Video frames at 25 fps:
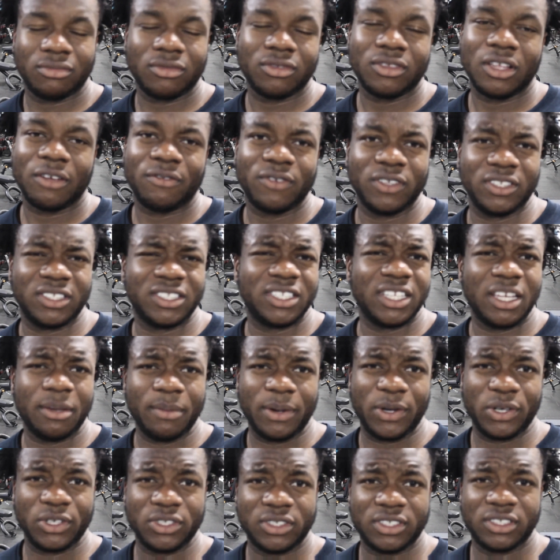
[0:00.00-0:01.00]
Nothing to say
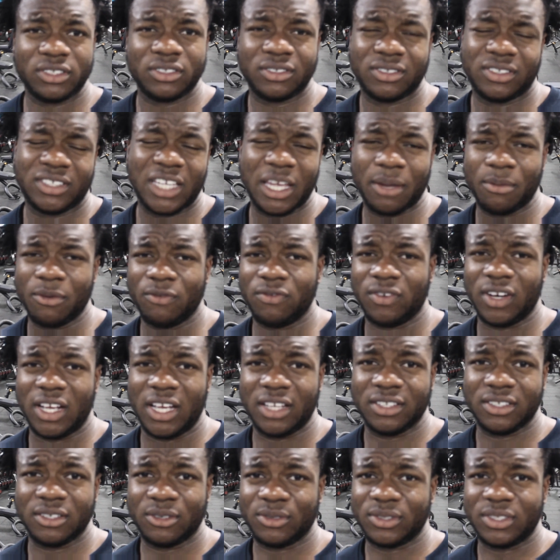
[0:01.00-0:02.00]
about cable
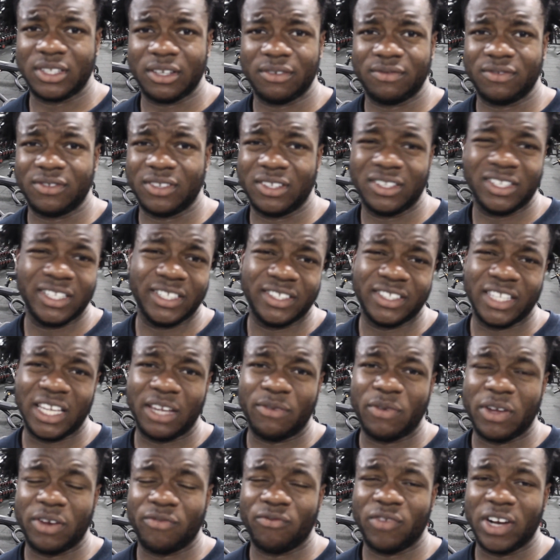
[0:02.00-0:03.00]
flies. I'll definitely say it
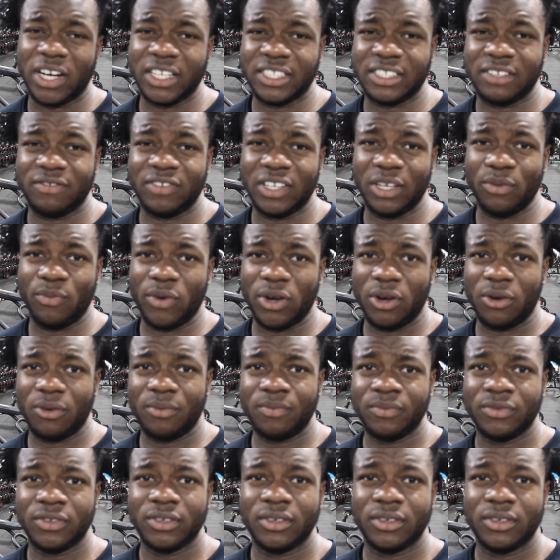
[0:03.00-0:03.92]
went relatively well.